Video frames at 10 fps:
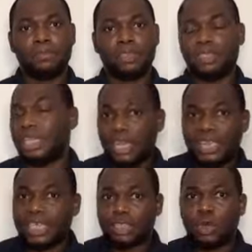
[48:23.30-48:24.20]

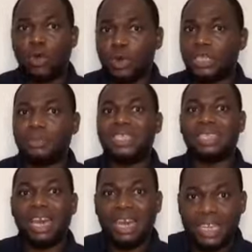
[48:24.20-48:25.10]
It has always been
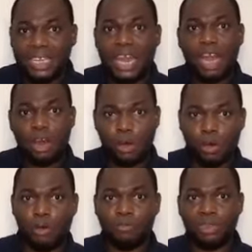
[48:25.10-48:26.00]
the leader
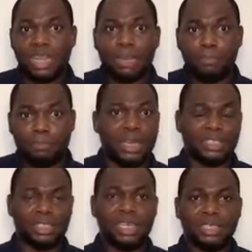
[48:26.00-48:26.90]
of that party.